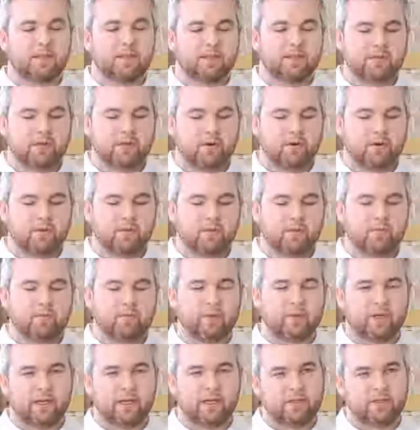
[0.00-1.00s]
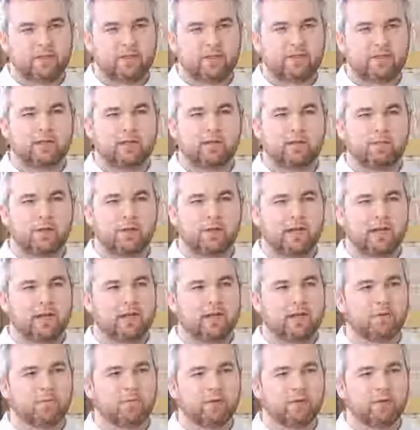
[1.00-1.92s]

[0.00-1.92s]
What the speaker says: So we'll get into this a little bit later,